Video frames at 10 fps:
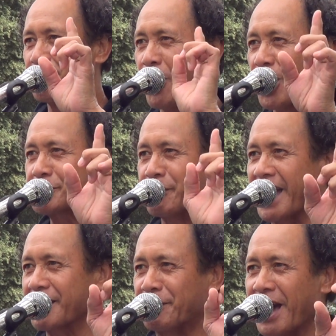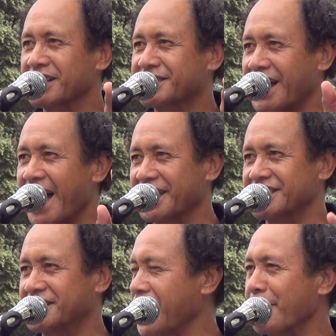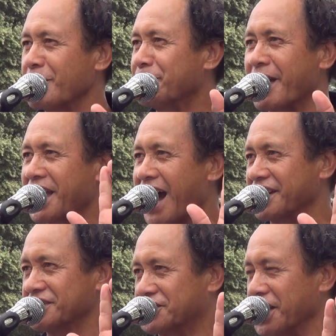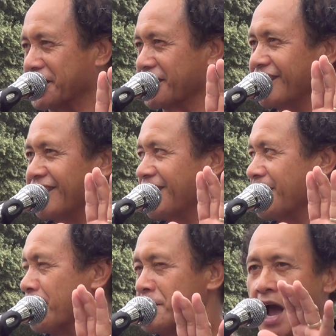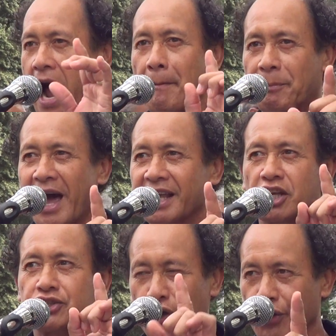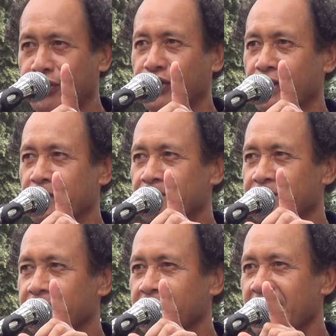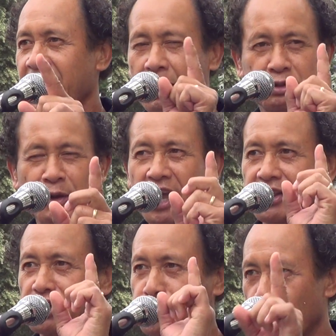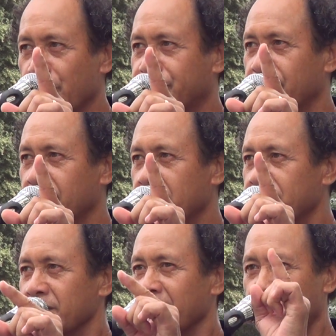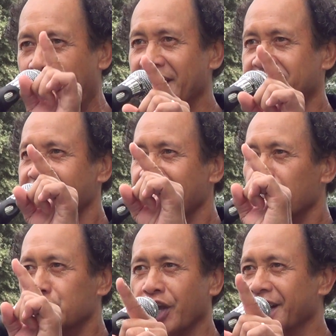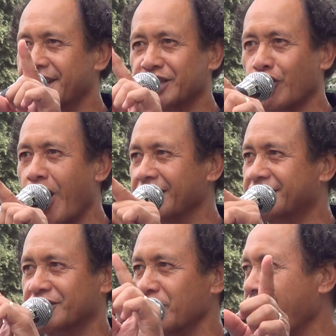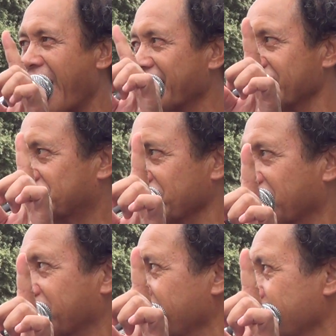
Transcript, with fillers: Paul is playing, playing hide and seek. I'm not playing hide and seek. I'm playing the truth. I'm speaking the truth that Jesus Christ is not a hide and seek